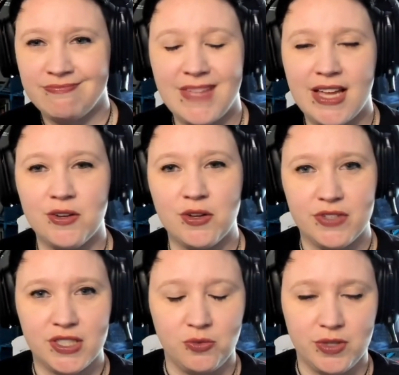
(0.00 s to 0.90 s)
I don't know if
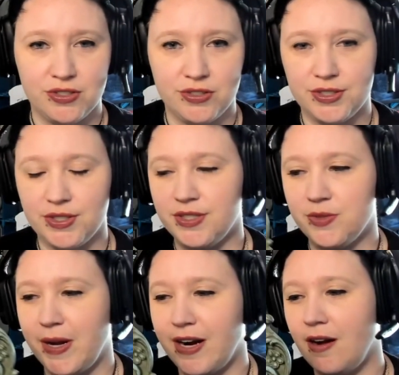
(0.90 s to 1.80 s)
it's a Wichelt or a
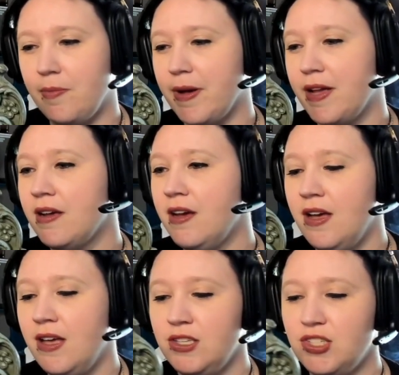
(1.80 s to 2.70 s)
Zweigart, but
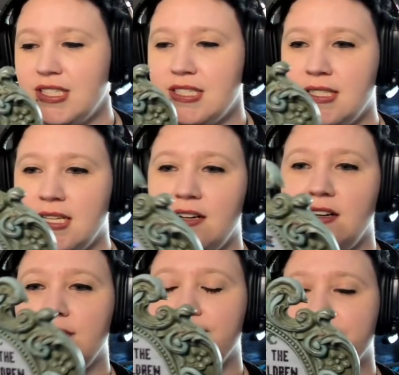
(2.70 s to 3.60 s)
just a
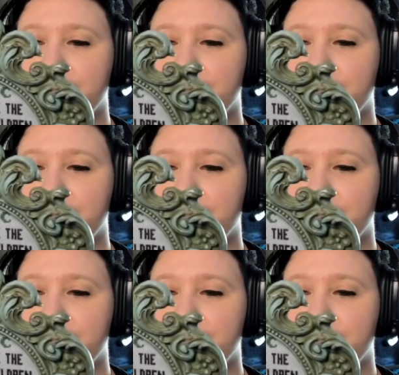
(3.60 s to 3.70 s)
standard.